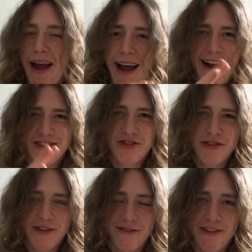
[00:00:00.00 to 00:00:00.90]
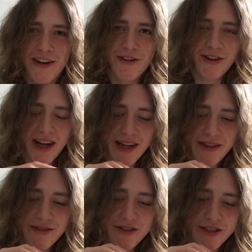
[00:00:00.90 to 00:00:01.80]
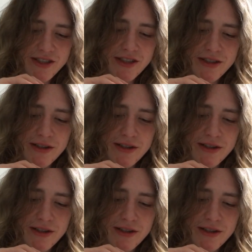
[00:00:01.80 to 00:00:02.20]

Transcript: actually feel like there's